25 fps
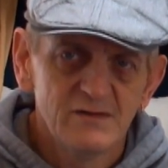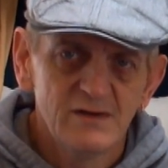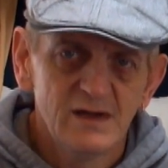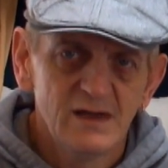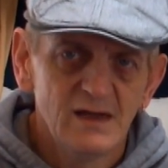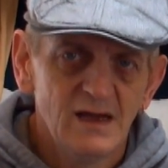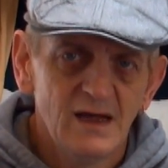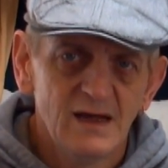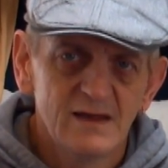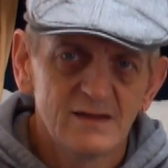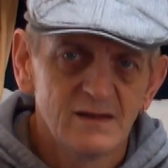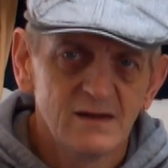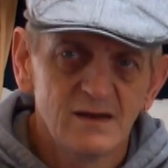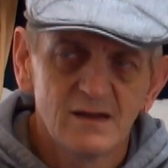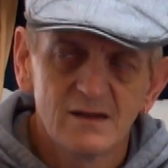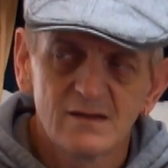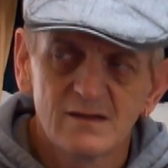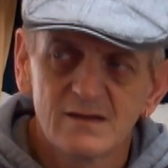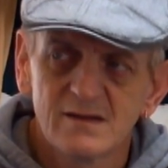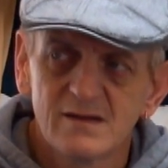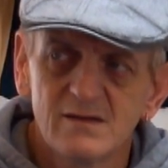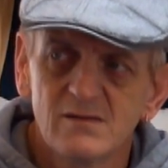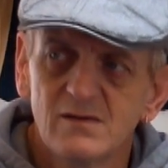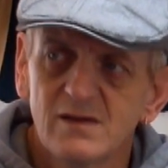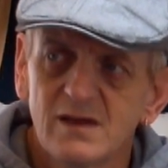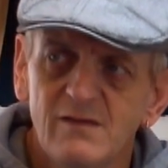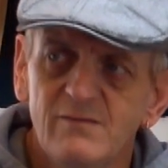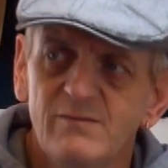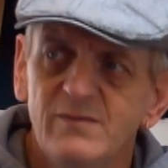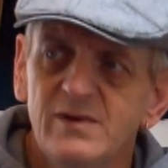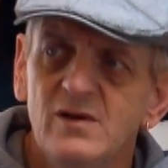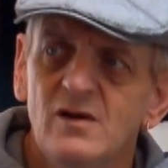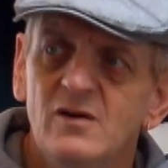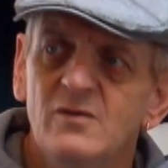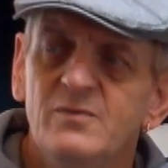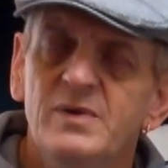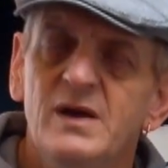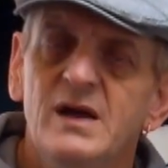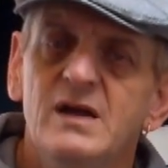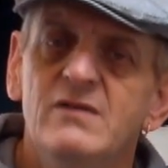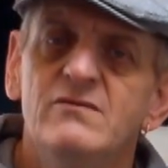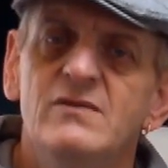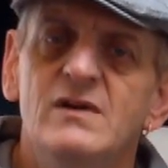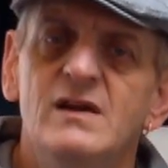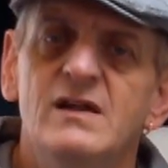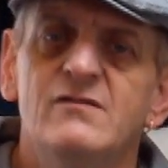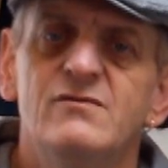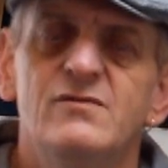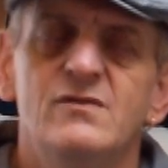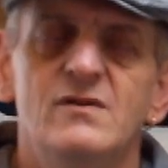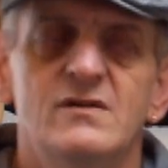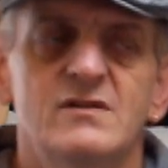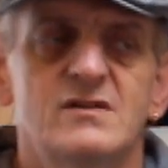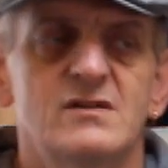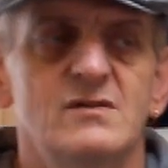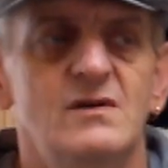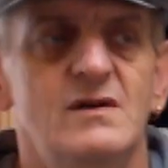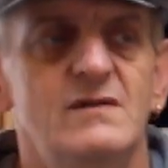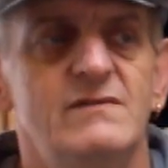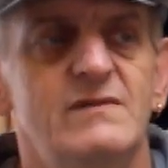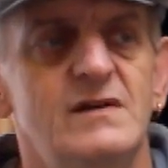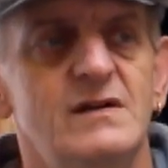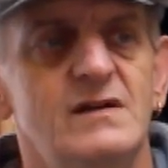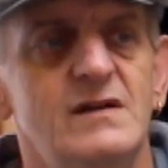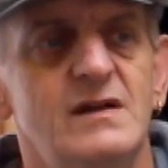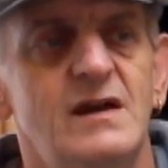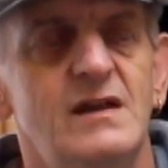realising it's giving me no pain relief whatsoever,